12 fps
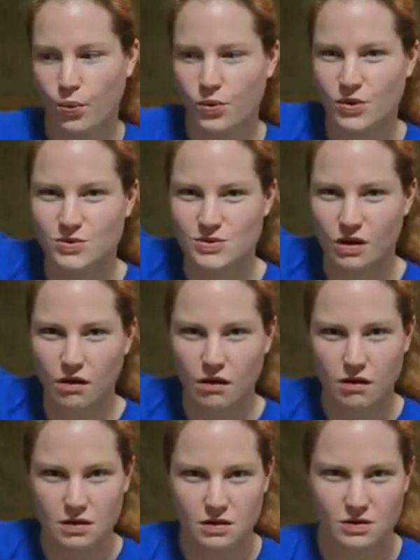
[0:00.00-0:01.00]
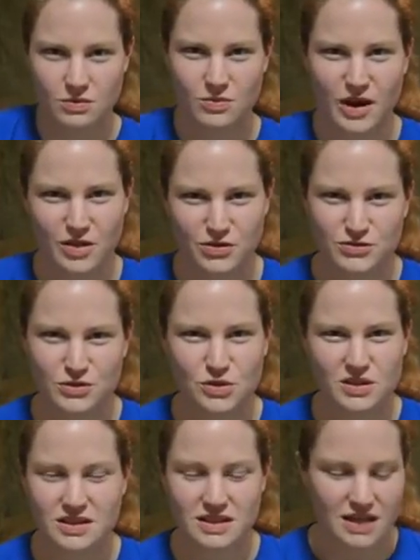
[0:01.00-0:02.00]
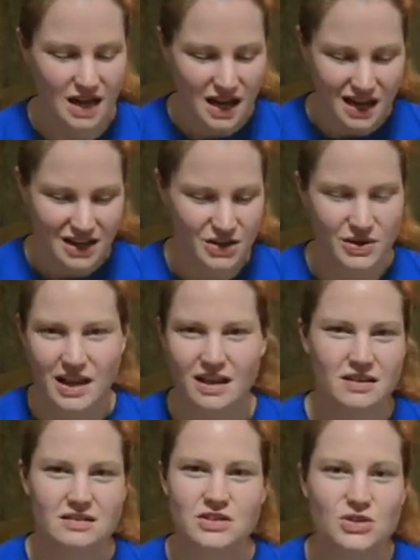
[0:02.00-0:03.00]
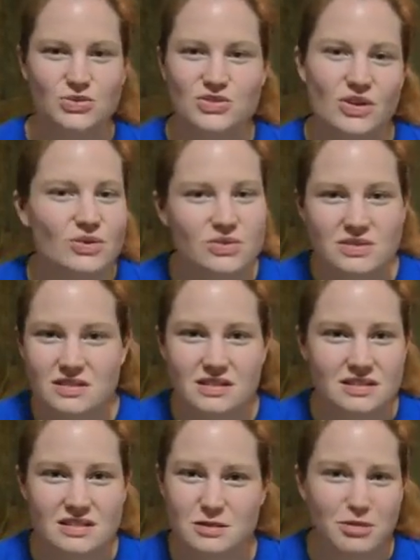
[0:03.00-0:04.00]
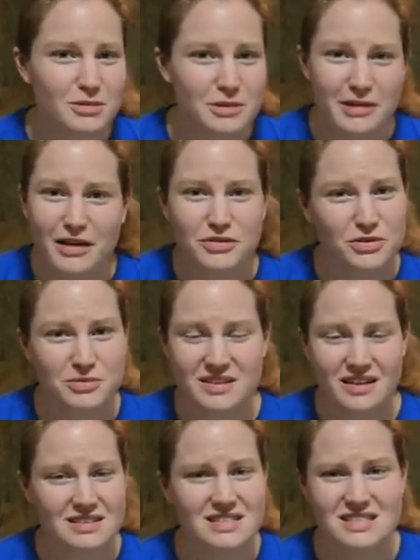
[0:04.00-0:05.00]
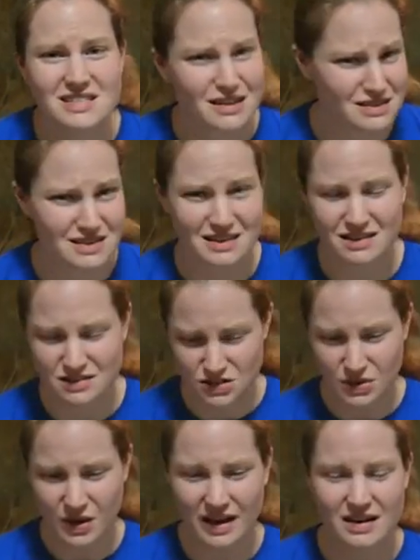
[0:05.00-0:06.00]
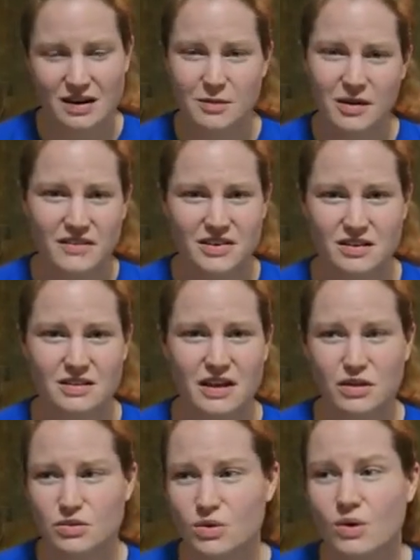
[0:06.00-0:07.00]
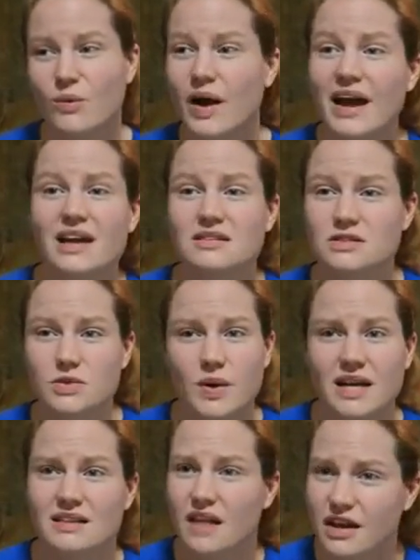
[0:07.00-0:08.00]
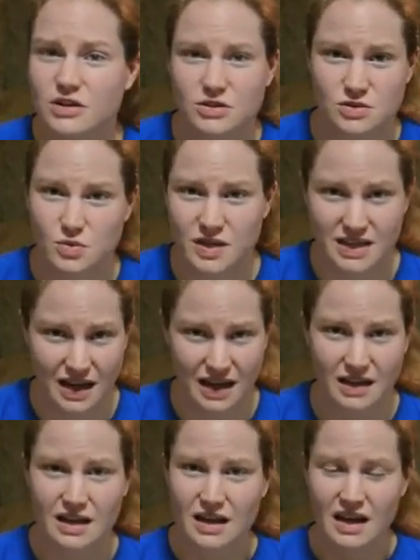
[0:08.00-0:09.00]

goes all around the floor, and you can't use those because it's a public bathroom and that's disgusting. And so I ended up having to like throw away 20 liners one day.